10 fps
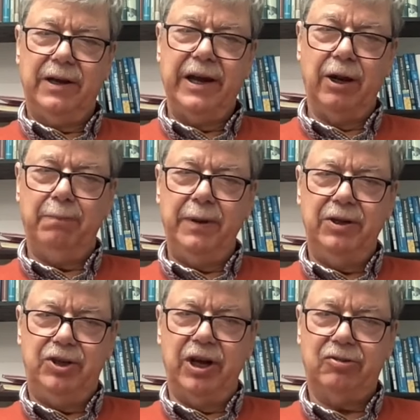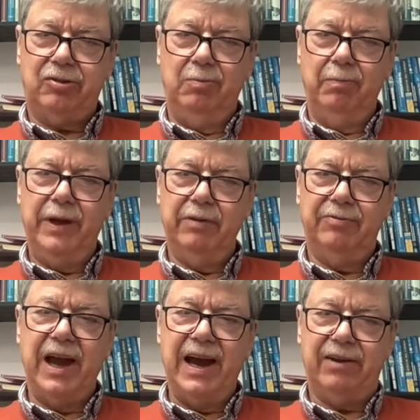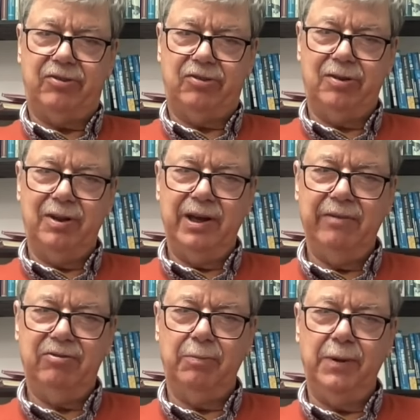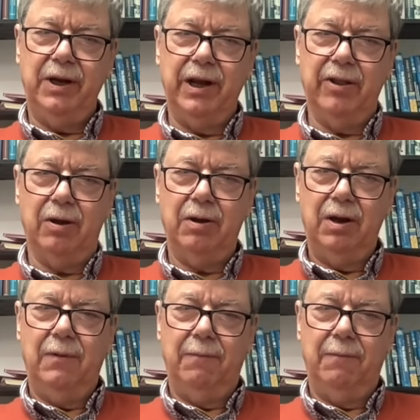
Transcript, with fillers: cannot be just made of gas. There has to be another